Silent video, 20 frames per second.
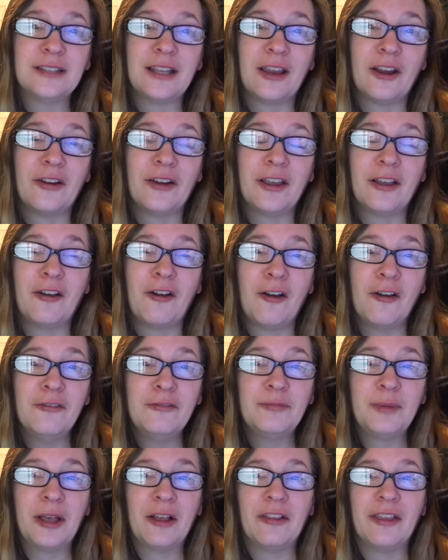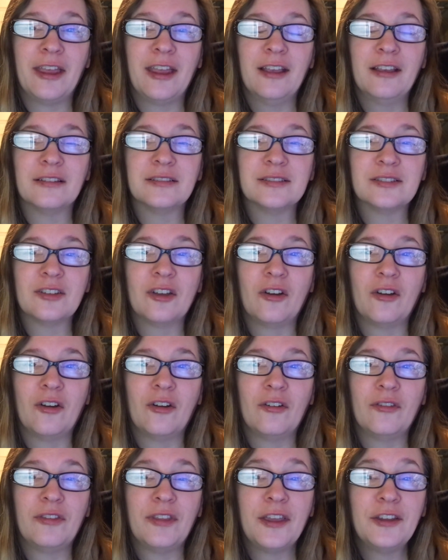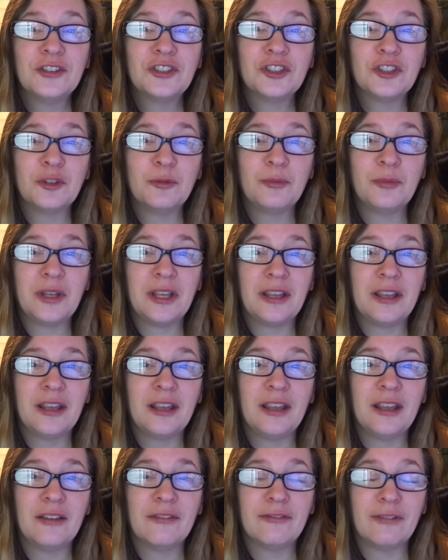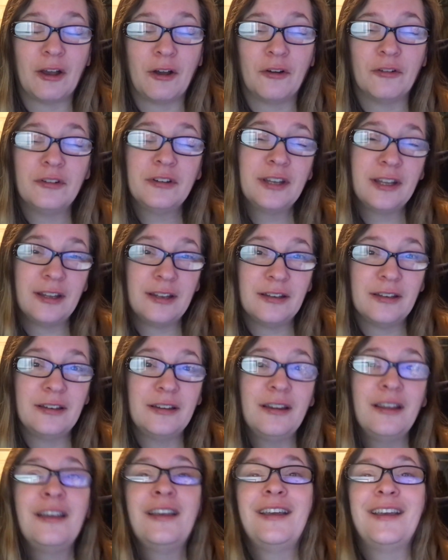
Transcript: area of Pell Lake, and so they should be found in